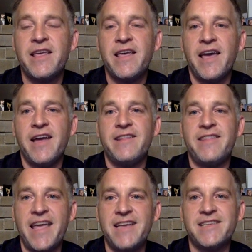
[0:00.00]
And
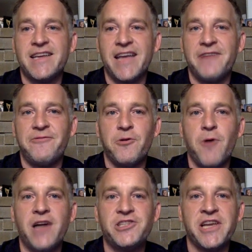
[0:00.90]
thanks again for
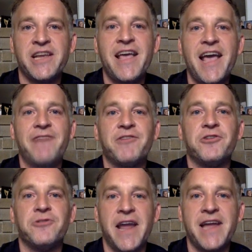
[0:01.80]
watching. Have a
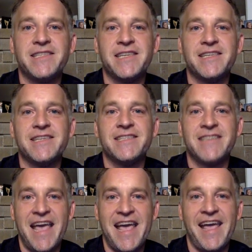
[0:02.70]
great
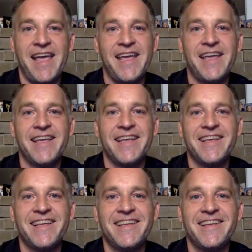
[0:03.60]
day.
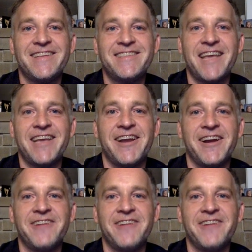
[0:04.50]
Take care.